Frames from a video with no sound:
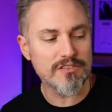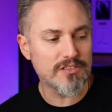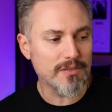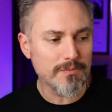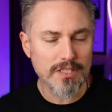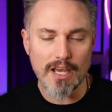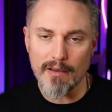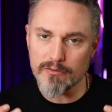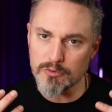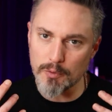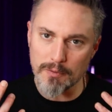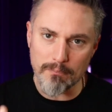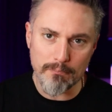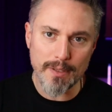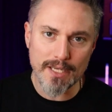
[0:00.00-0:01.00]
Sometimes
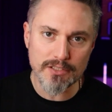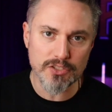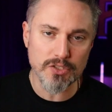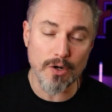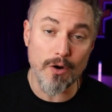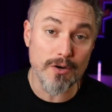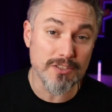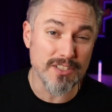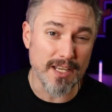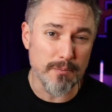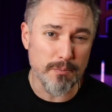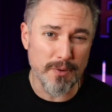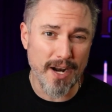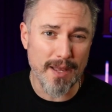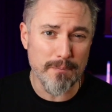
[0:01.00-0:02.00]
with big stars like
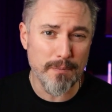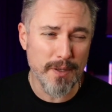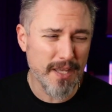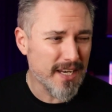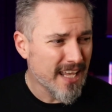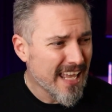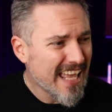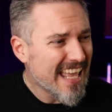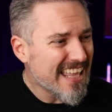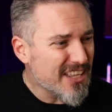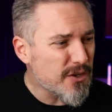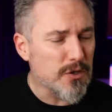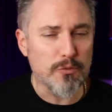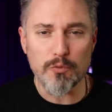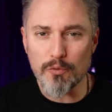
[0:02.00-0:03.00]
Brad Pitt,
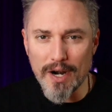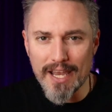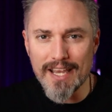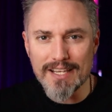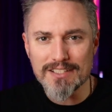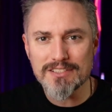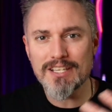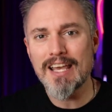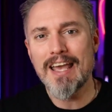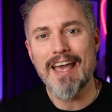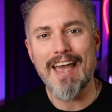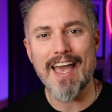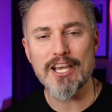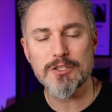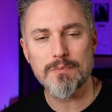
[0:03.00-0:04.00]
you can raise
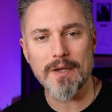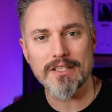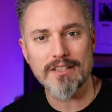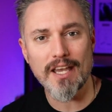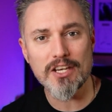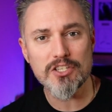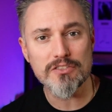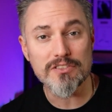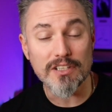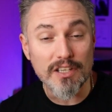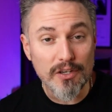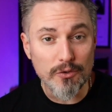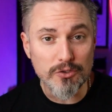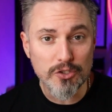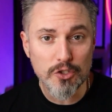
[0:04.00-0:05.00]
expectations a
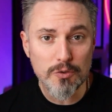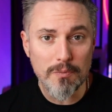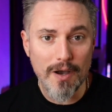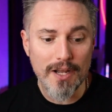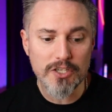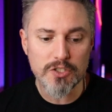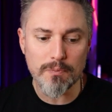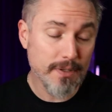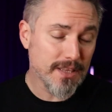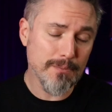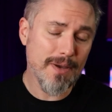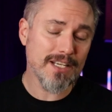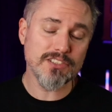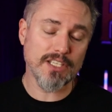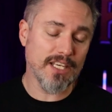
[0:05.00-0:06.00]
little too much, but The
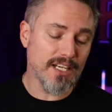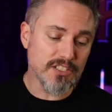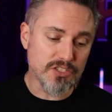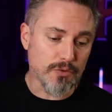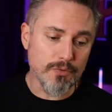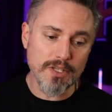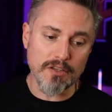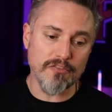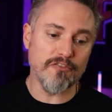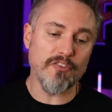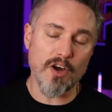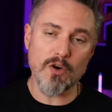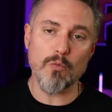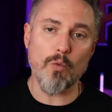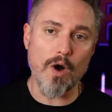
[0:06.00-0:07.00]
Mexican is a really
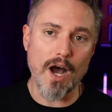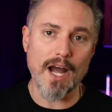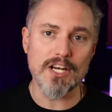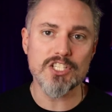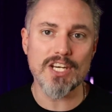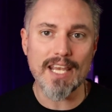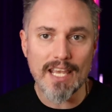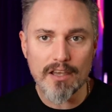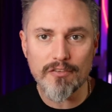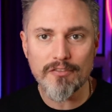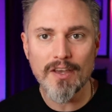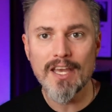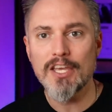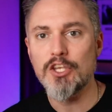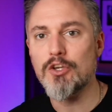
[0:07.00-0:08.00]
fun watch if
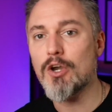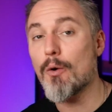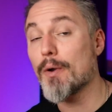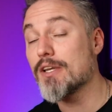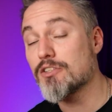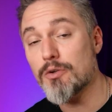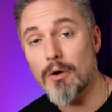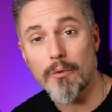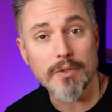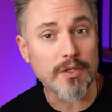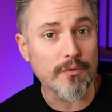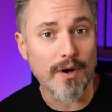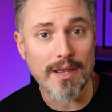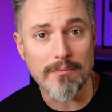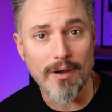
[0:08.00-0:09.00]
you go into it with the
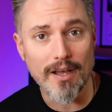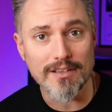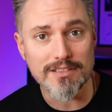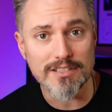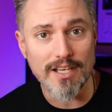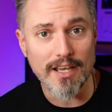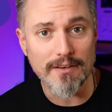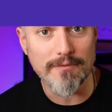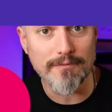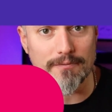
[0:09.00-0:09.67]
right mindset.